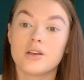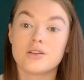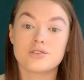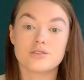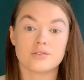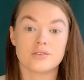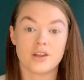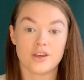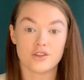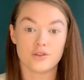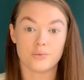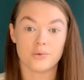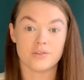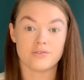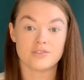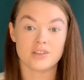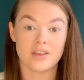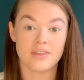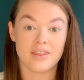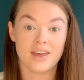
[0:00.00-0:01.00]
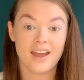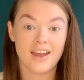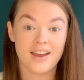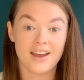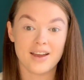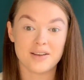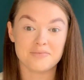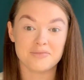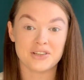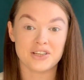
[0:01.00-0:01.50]
So now that we've done that,
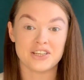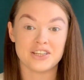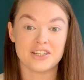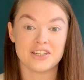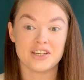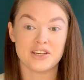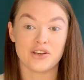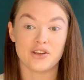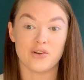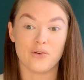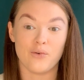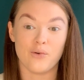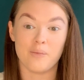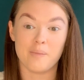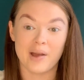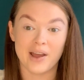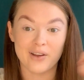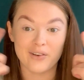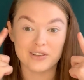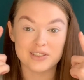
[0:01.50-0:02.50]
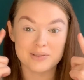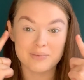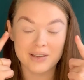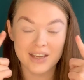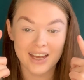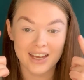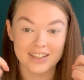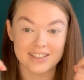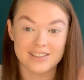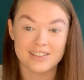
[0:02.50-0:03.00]
I'm gonna go back onto my
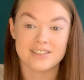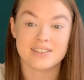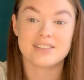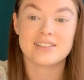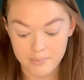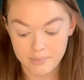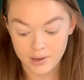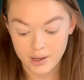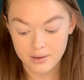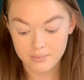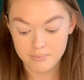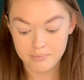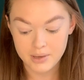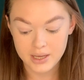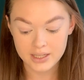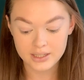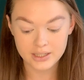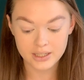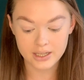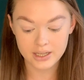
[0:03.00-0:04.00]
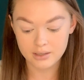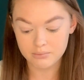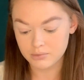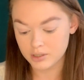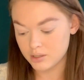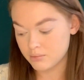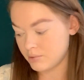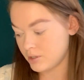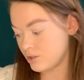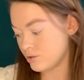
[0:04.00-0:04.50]
eyes. But mainly I'm
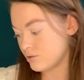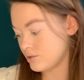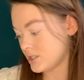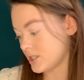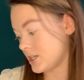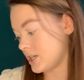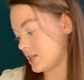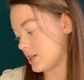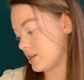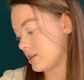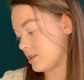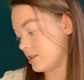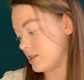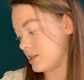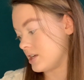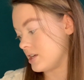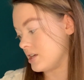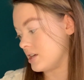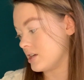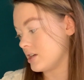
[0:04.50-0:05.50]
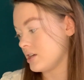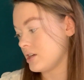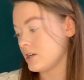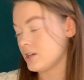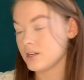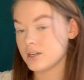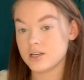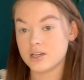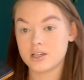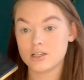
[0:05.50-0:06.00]
gonna be using the
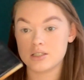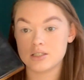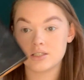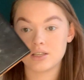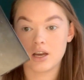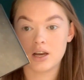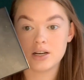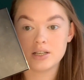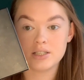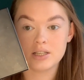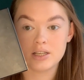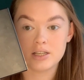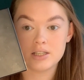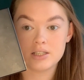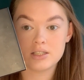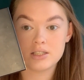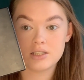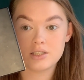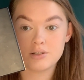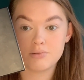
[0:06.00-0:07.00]
Tartiest